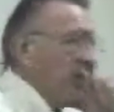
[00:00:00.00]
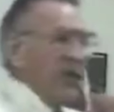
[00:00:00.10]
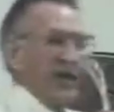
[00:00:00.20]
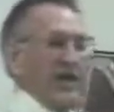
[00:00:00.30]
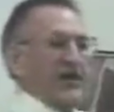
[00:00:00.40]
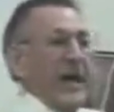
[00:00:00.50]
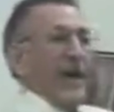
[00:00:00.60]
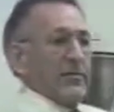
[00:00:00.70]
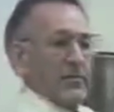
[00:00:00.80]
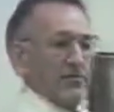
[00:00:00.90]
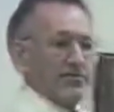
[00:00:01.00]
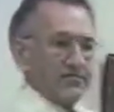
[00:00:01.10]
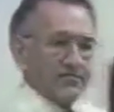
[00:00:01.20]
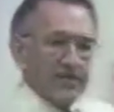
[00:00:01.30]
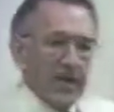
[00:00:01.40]
and they're damned.
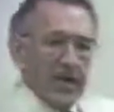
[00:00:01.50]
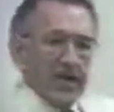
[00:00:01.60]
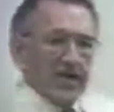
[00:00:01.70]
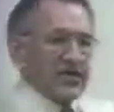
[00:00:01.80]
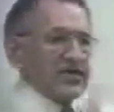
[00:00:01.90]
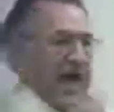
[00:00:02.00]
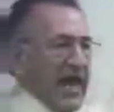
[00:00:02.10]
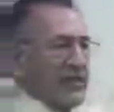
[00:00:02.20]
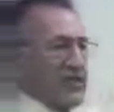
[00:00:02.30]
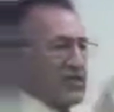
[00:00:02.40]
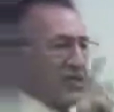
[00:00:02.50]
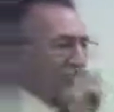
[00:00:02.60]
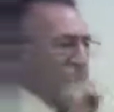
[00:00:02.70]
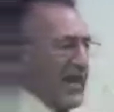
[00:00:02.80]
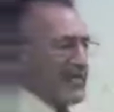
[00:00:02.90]
The same as
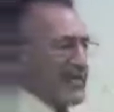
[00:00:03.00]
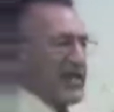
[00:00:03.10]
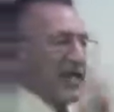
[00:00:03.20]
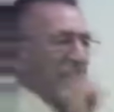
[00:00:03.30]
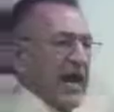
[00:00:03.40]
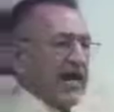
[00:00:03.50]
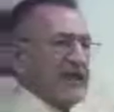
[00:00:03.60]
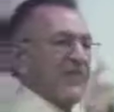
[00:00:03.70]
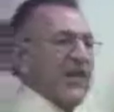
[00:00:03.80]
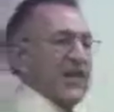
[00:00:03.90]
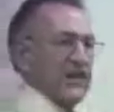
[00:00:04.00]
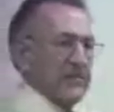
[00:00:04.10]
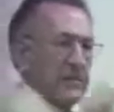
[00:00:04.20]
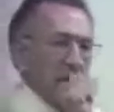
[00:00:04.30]
took place in the Garden of Eden.